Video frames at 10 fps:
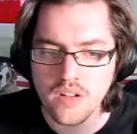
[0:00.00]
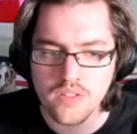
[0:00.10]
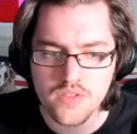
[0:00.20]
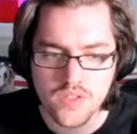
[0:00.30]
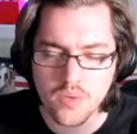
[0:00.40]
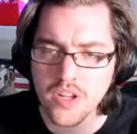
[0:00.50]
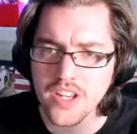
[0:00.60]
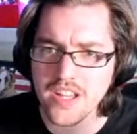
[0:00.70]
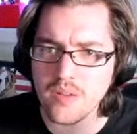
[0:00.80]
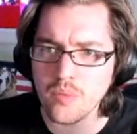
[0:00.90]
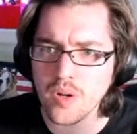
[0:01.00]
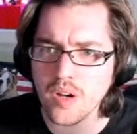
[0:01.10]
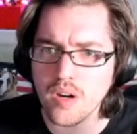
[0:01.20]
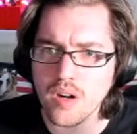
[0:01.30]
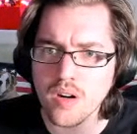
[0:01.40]
So
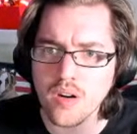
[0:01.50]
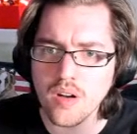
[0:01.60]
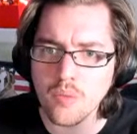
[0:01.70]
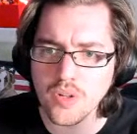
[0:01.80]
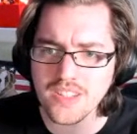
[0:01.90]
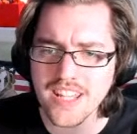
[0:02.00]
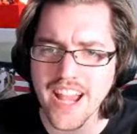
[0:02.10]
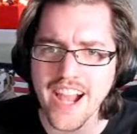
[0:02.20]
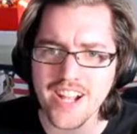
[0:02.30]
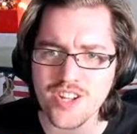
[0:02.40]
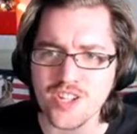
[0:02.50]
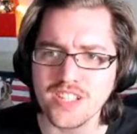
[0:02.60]
what did I actually